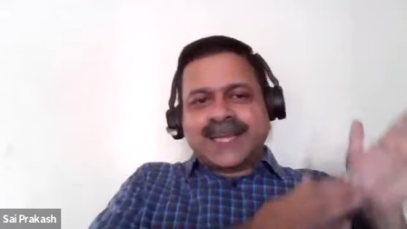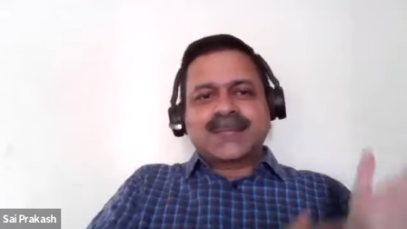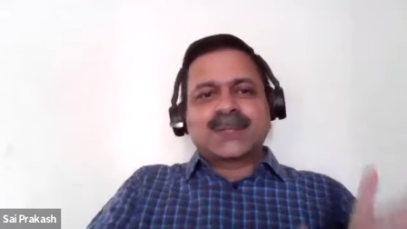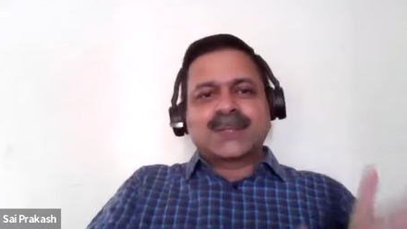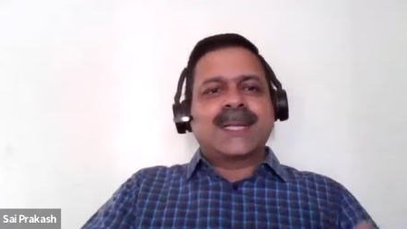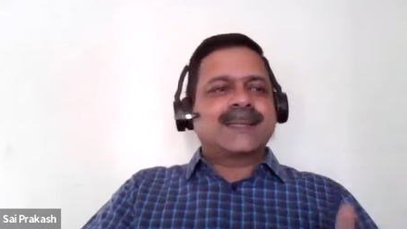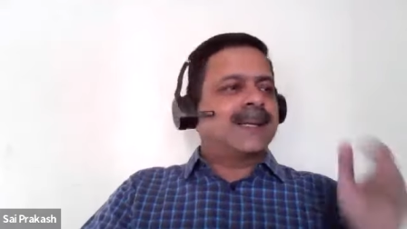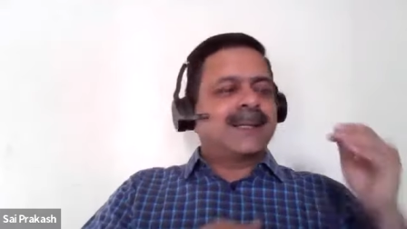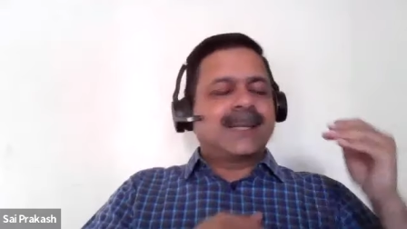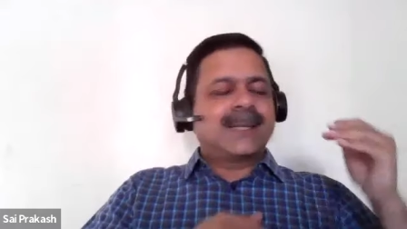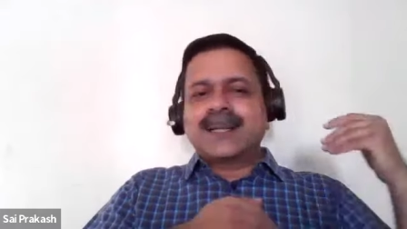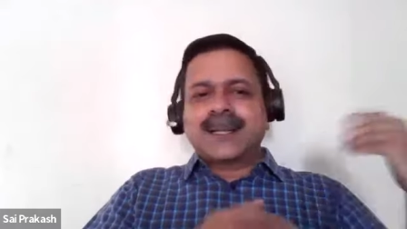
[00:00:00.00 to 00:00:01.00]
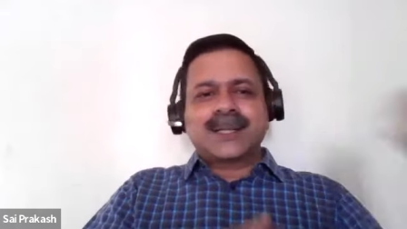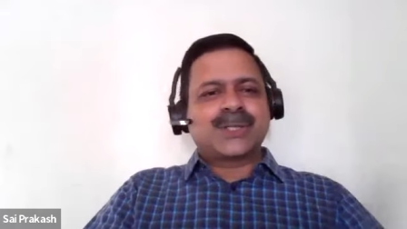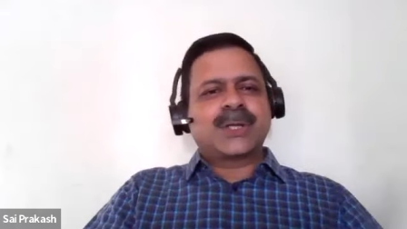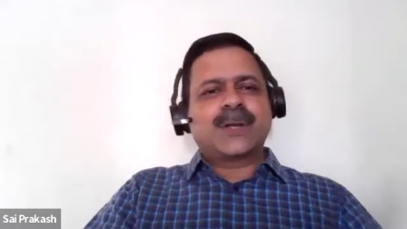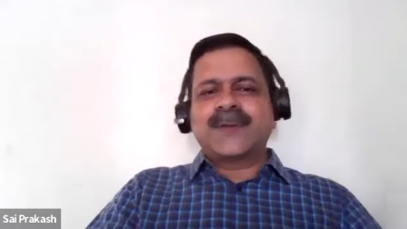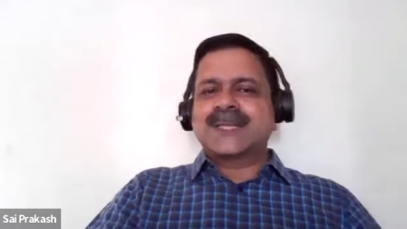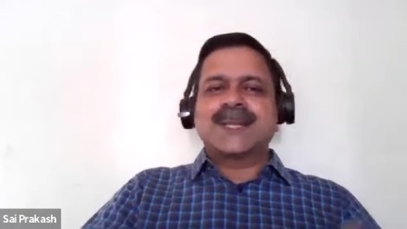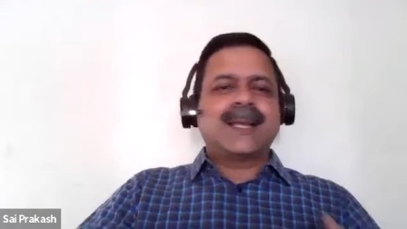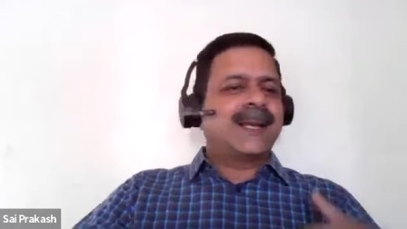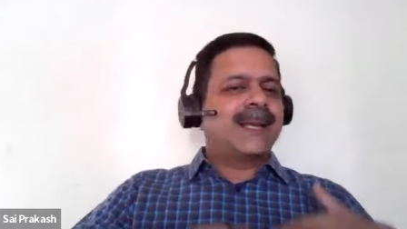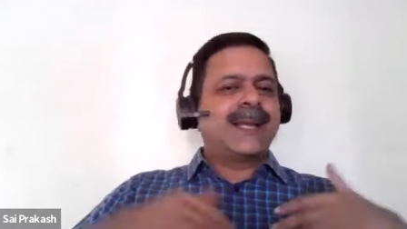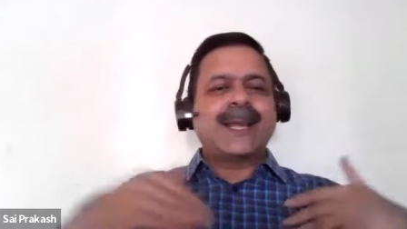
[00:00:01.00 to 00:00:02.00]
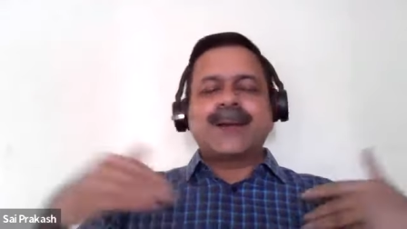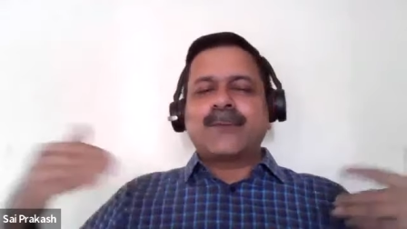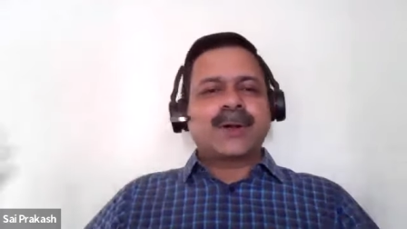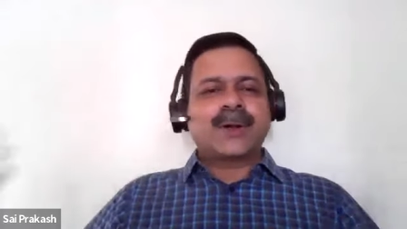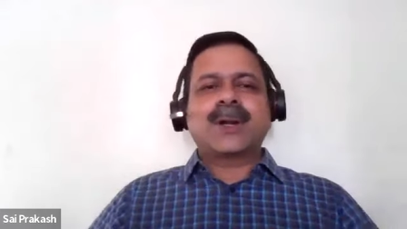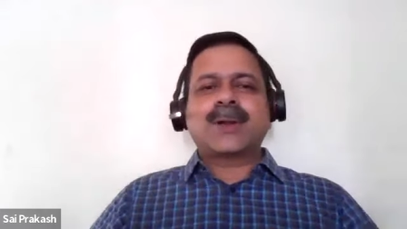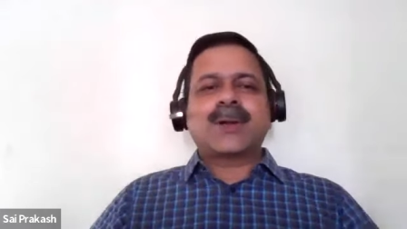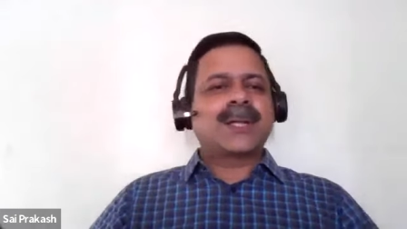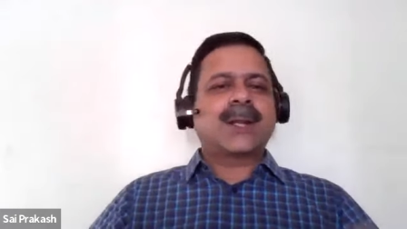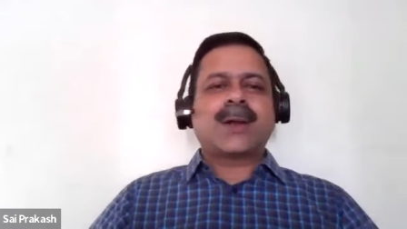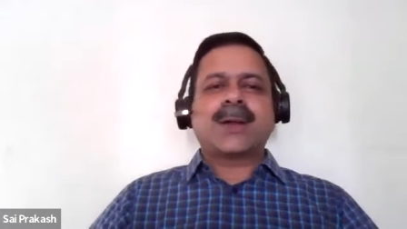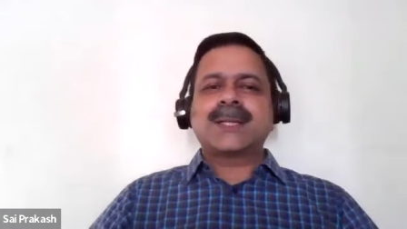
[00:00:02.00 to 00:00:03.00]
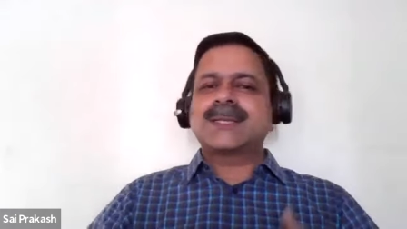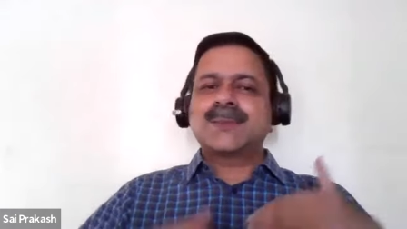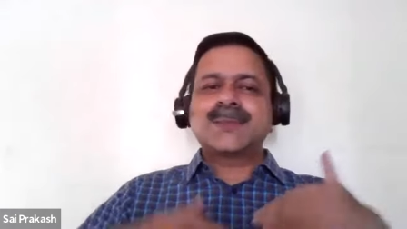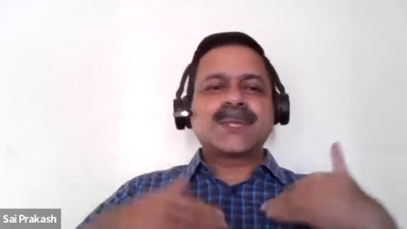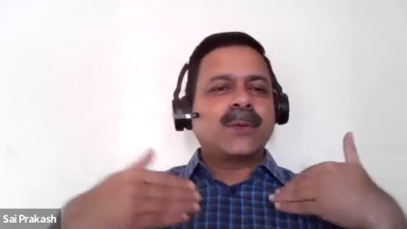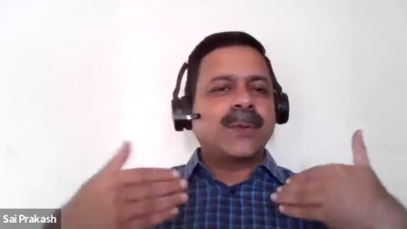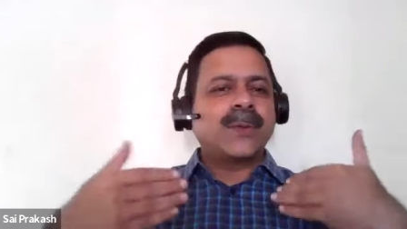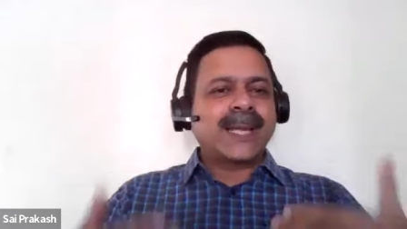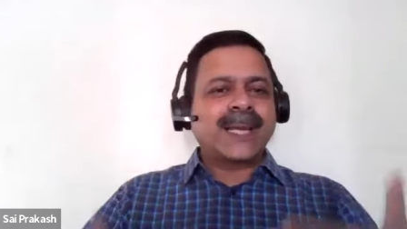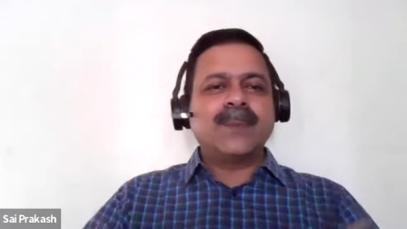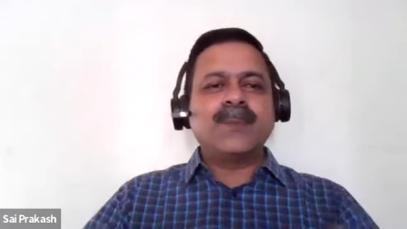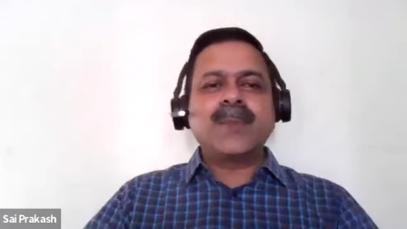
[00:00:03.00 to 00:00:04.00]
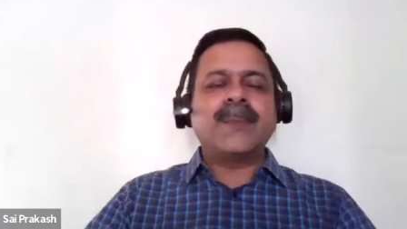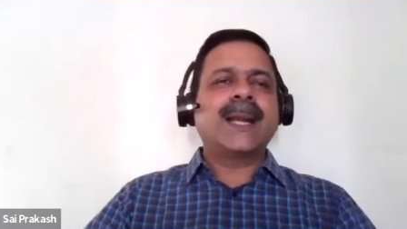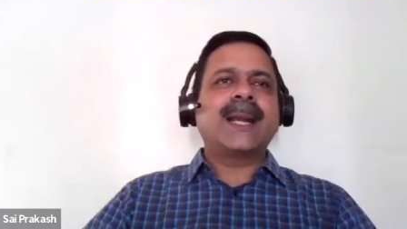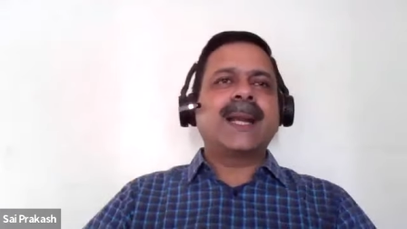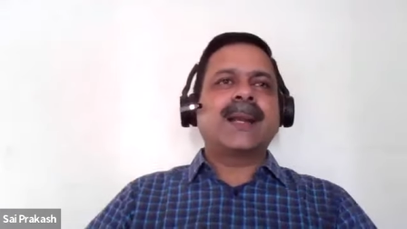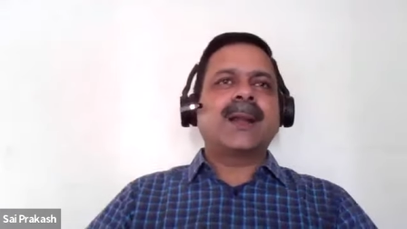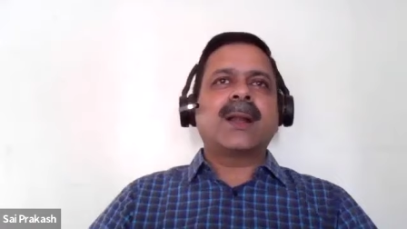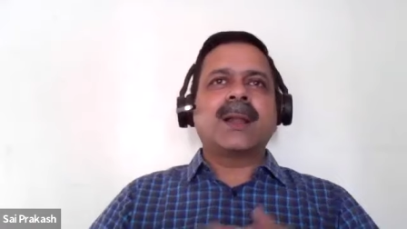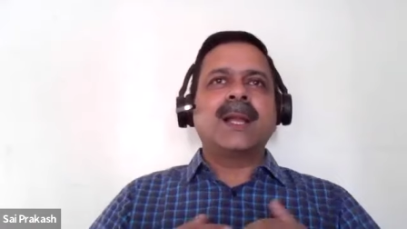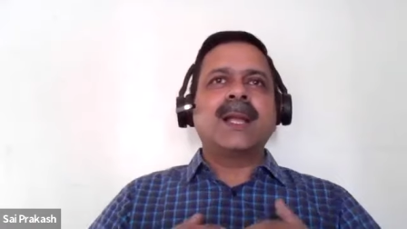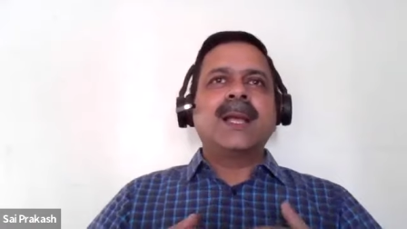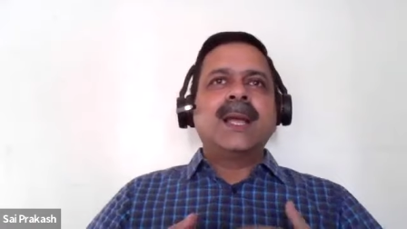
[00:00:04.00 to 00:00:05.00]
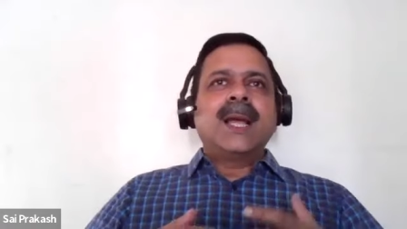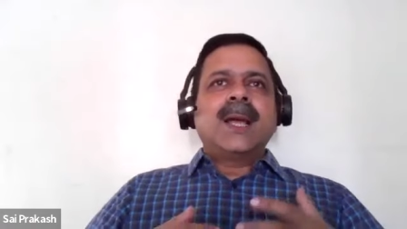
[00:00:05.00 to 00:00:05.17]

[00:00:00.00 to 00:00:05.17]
XYZ, the introduction of SRE and whatnot, all the concepts, how we can implement it and all.